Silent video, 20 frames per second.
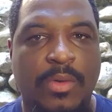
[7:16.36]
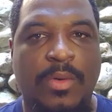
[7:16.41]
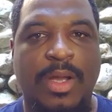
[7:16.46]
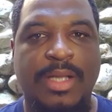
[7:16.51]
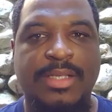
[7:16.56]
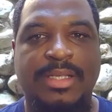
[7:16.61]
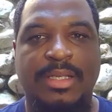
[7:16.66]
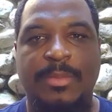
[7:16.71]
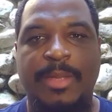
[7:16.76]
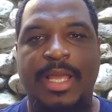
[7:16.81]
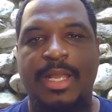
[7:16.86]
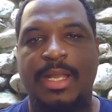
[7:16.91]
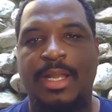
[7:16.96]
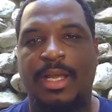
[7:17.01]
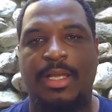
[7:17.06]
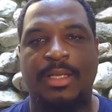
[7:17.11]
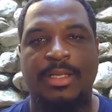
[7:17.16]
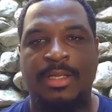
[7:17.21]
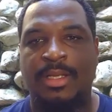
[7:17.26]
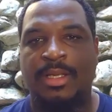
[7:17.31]
question, man.
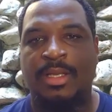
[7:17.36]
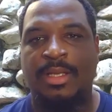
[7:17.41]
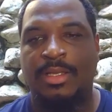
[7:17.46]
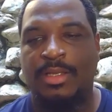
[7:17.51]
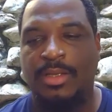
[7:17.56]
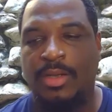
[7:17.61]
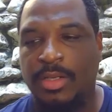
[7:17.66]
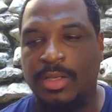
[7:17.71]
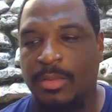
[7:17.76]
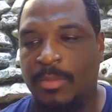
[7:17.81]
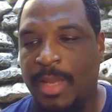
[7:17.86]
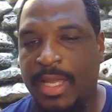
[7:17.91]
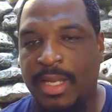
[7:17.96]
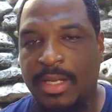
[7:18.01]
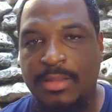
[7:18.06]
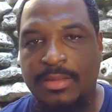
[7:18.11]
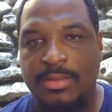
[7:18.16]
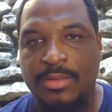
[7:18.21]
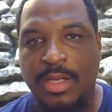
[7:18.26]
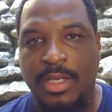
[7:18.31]
You made
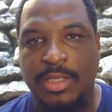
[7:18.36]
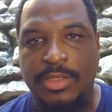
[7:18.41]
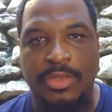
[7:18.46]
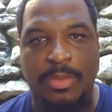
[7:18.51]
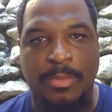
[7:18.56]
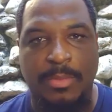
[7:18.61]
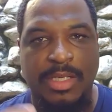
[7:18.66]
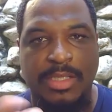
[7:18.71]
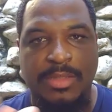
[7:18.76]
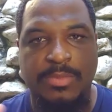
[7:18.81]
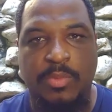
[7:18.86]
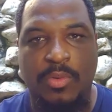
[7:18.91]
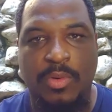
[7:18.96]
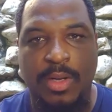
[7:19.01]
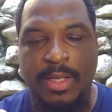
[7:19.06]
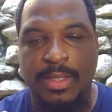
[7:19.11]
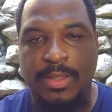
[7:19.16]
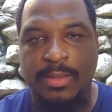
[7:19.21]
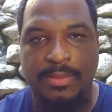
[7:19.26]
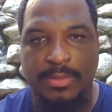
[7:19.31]
a tremendous
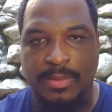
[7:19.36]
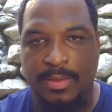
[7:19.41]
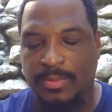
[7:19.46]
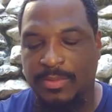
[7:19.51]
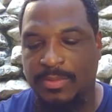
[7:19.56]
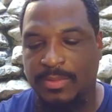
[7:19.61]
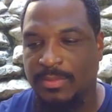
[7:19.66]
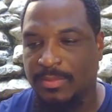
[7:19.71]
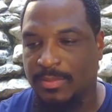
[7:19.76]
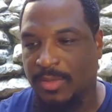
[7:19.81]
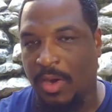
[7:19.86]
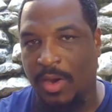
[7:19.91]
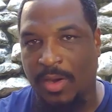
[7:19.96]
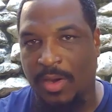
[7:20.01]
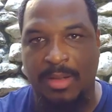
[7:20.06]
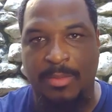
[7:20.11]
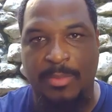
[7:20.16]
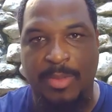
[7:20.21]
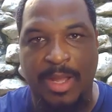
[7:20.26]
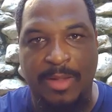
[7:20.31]
point,
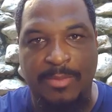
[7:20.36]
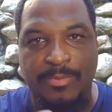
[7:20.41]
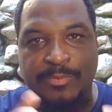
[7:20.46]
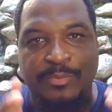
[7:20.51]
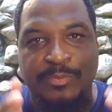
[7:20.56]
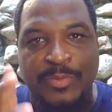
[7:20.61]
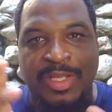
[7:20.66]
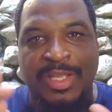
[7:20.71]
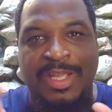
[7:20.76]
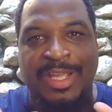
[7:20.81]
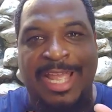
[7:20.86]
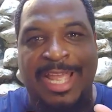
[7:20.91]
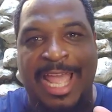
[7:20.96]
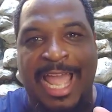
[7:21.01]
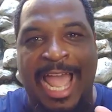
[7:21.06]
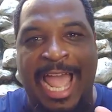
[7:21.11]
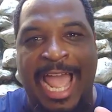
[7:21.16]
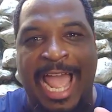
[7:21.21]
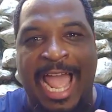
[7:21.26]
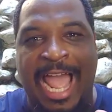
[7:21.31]
talking about
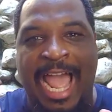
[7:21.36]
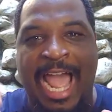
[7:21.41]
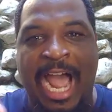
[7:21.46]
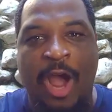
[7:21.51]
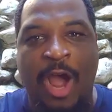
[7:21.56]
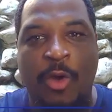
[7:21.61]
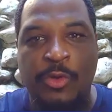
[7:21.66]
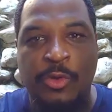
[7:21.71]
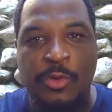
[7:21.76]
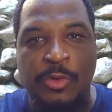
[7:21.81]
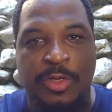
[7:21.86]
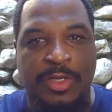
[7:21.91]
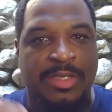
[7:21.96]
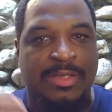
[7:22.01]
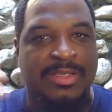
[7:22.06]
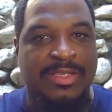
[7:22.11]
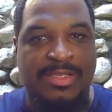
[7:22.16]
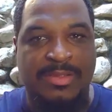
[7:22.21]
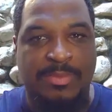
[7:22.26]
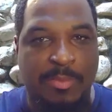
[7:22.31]
how you
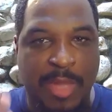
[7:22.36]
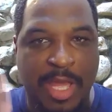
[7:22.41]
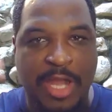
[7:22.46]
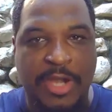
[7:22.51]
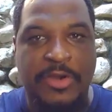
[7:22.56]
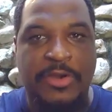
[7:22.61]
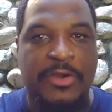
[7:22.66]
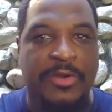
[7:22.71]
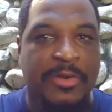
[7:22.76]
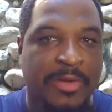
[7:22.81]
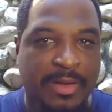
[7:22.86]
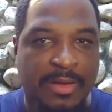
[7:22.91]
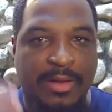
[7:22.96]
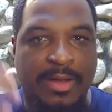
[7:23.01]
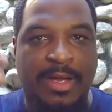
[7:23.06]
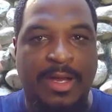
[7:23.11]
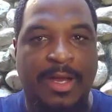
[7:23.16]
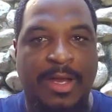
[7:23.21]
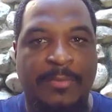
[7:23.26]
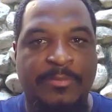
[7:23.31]
can just better
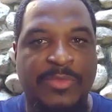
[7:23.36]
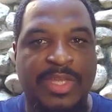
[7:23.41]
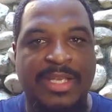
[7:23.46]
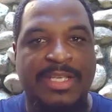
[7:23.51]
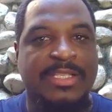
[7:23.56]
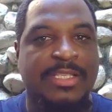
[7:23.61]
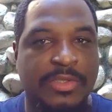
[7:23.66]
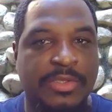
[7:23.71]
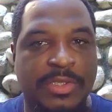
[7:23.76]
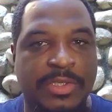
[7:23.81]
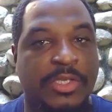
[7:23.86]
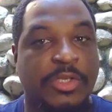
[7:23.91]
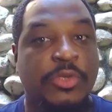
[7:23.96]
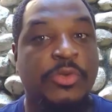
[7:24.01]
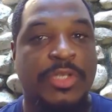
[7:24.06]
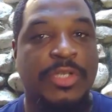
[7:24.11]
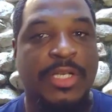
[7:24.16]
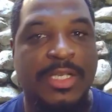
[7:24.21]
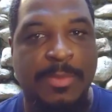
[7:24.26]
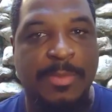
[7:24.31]
the
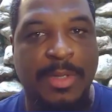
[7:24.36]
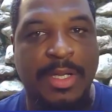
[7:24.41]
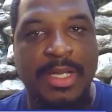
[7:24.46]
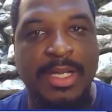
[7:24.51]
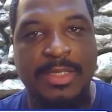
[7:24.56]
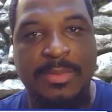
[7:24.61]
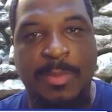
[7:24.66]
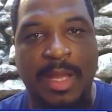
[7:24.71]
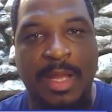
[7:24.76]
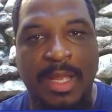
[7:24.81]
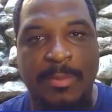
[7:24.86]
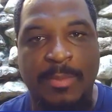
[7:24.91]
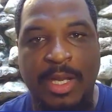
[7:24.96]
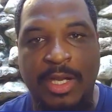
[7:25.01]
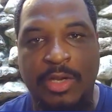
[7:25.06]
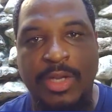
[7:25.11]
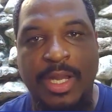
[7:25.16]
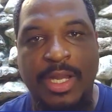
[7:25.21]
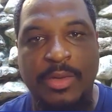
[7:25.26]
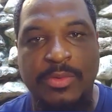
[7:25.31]
user experience by
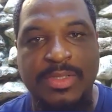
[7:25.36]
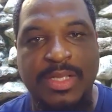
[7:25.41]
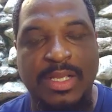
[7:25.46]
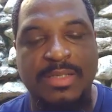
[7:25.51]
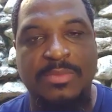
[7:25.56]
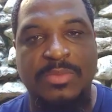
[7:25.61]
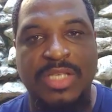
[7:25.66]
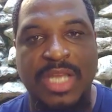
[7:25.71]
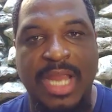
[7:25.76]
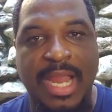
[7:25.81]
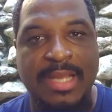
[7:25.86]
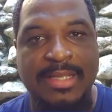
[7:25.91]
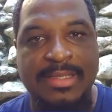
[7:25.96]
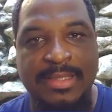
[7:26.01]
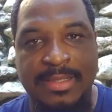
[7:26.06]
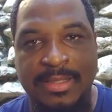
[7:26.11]
creating those custom chains.